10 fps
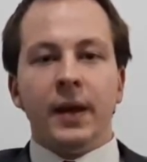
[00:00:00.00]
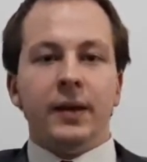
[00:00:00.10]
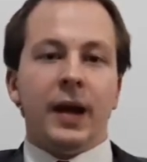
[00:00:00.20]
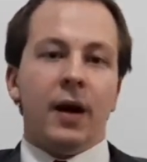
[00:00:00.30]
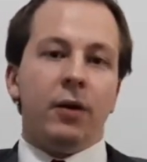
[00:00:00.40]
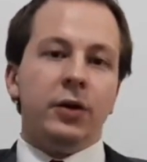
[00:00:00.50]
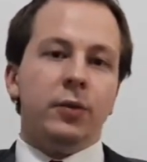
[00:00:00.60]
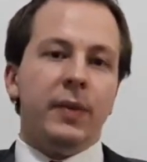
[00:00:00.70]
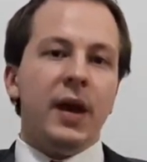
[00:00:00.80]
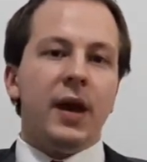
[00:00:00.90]
Now, you
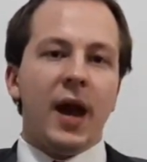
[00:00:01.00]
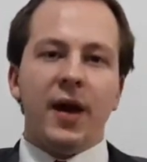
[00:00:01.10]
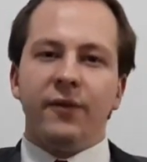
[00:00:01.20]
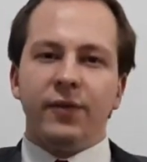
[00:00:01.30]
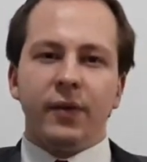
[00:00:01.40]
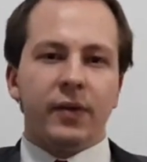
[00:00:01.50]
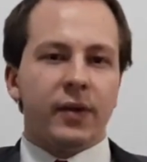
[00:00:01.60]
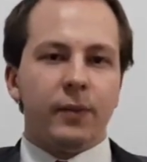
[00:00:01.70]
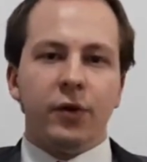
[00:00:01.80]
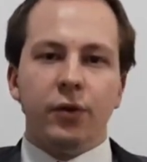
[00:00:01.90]
may have
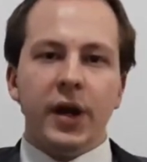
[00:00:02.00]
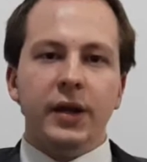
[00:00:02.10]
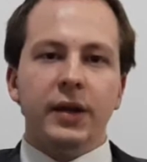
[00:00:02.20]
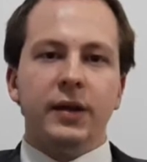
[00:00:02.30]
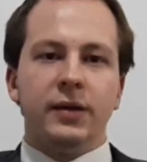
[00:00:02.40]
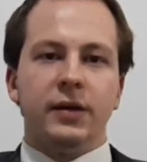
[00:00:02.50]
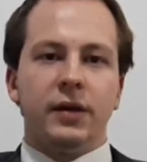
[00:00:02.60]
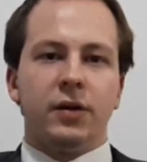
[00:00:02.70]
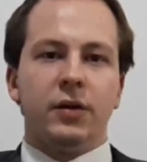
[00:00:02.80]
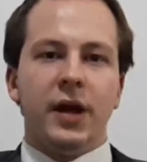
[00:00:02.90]
some great
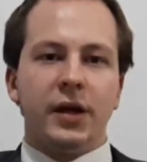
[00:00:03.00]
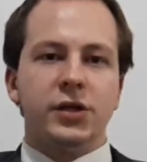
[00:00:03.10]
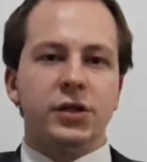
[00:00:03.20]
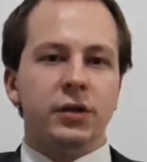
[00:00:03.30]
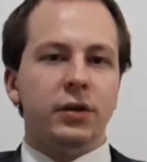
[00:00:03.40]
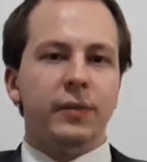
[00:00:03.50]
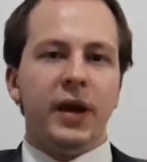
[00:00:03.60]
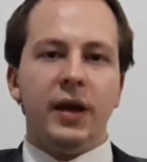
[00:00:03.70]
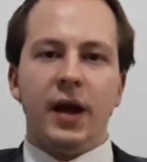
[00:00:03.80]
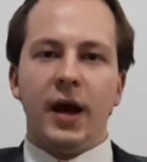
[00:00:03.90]
internet connection, you
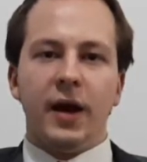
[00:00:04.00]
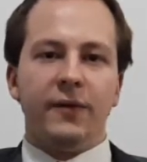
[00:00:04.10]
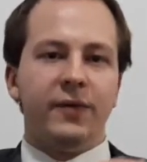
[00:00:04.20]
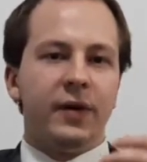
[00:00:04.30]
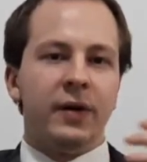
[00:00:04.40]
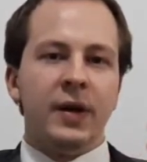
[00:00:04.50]
may have a